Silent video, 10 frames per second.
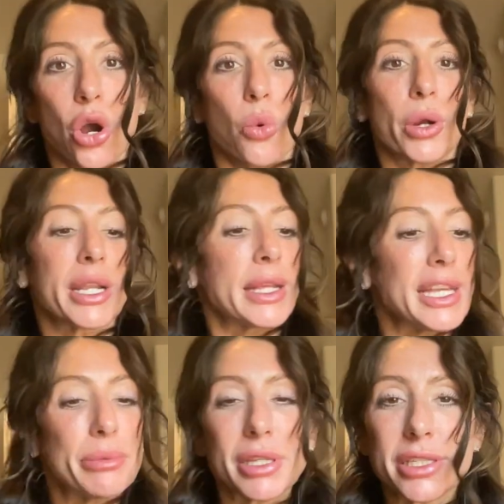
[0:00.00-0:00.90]
We're going to
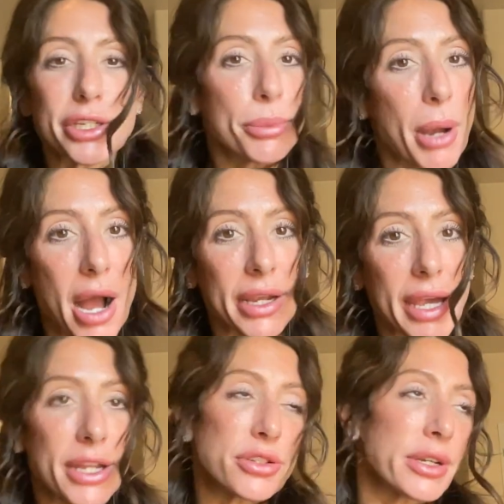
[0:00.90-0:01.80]
keep this in your
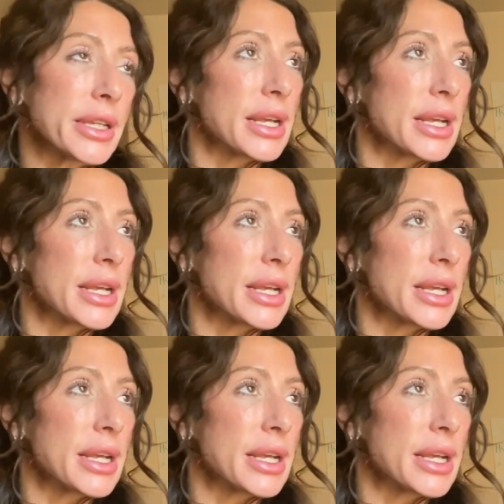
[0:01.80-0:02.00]
pocket during